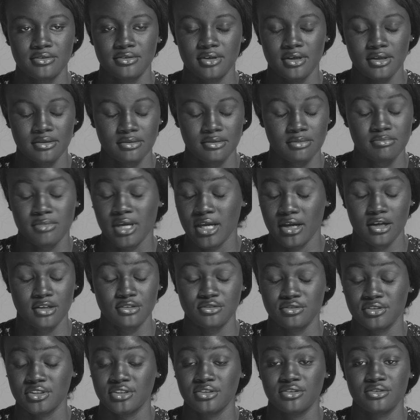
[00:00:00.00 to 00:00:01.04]
uh, in my
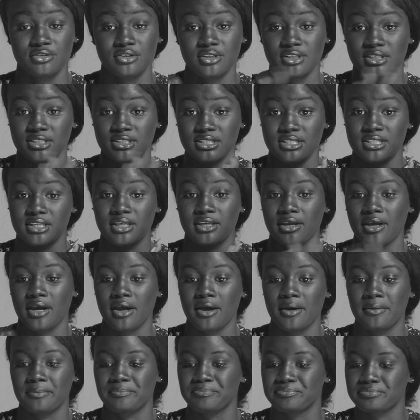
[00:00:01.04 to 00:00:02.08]
country, you're gonna see
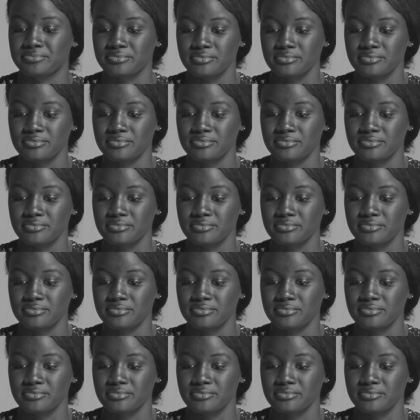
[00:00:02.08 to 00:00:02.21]
um,